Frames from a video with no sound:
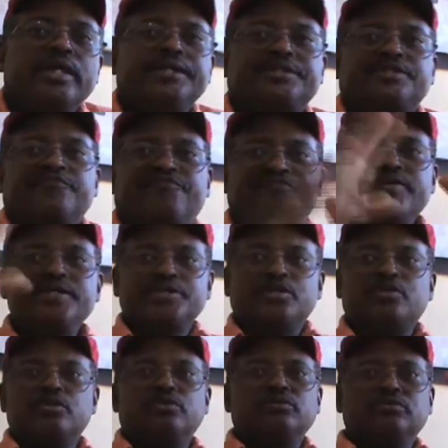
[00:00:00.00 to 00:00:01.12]
It's the
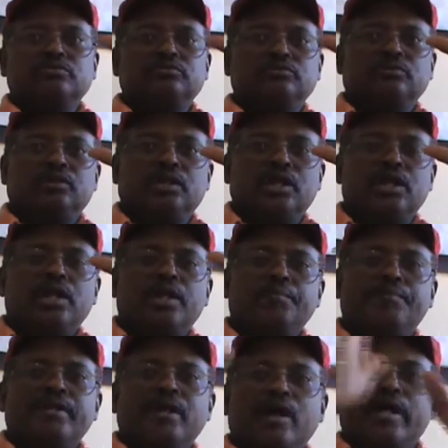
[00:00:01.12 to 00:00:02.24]
physical, but